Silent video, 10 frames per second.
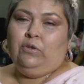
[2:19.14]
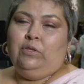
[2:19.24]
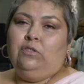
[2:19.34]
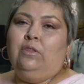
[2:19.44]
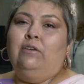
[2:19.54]
So in
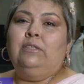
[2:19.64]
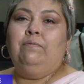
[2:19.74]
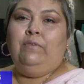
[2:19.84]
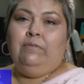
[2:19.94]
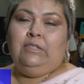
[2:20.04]

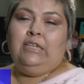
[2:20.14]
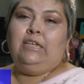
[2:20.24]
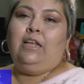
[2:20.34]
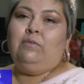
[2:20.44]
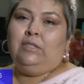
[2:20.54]

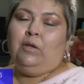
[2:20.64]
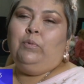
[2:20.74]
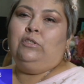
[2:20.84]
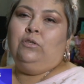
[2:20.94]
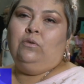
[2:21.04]
2015, I was
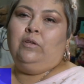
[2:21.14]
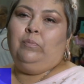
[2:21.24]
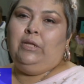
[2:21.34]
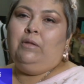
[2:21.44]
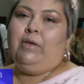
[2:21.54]
able to
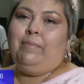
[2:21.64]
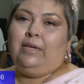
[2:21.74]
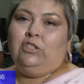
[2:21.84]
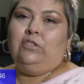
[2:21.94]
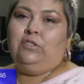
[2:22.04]
complete my
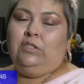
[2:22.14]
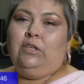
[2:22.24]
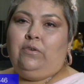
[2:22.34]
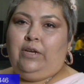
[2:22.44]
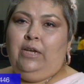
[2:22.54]
bachelor's
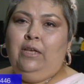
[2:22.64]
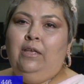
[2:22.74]
degree